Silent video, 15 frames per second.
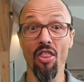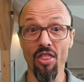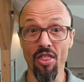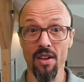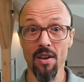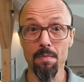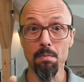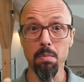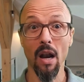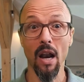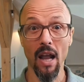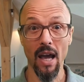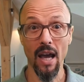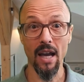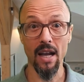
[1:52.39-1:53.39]
the
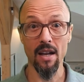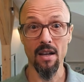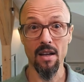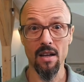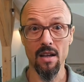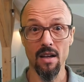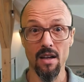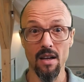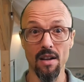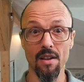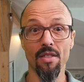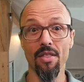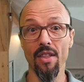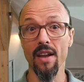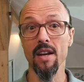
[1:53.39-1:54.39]
plan
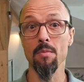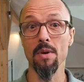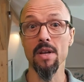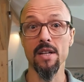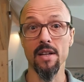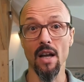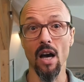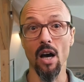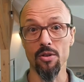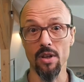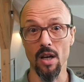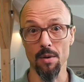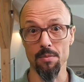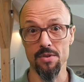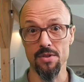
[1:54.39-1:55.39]
than immediate
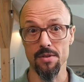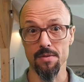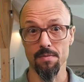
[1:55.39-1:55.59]
outcomes.